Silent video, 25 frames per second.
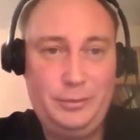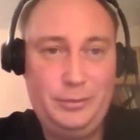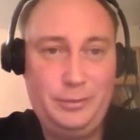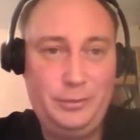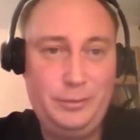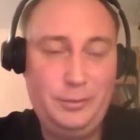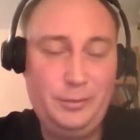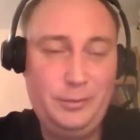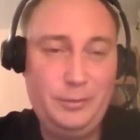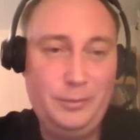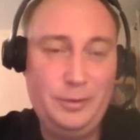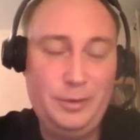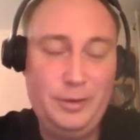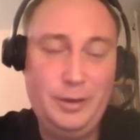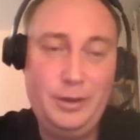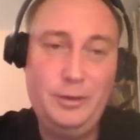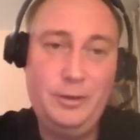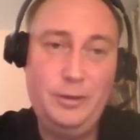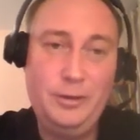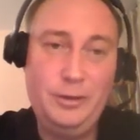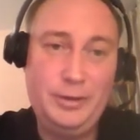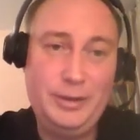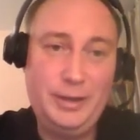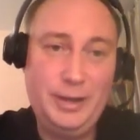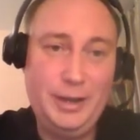to
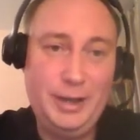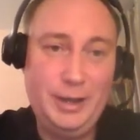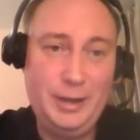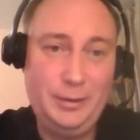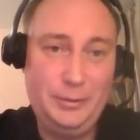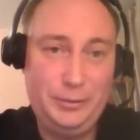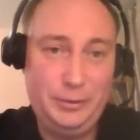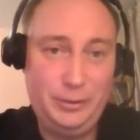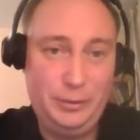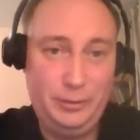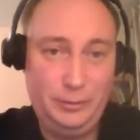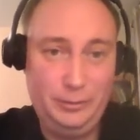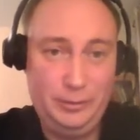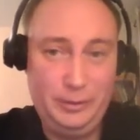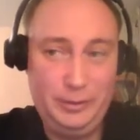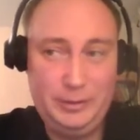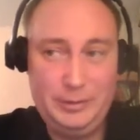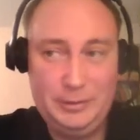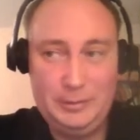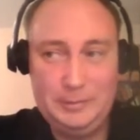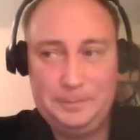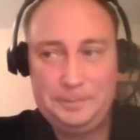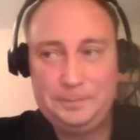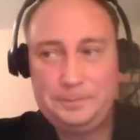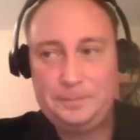learn how to do
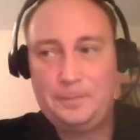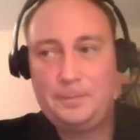it,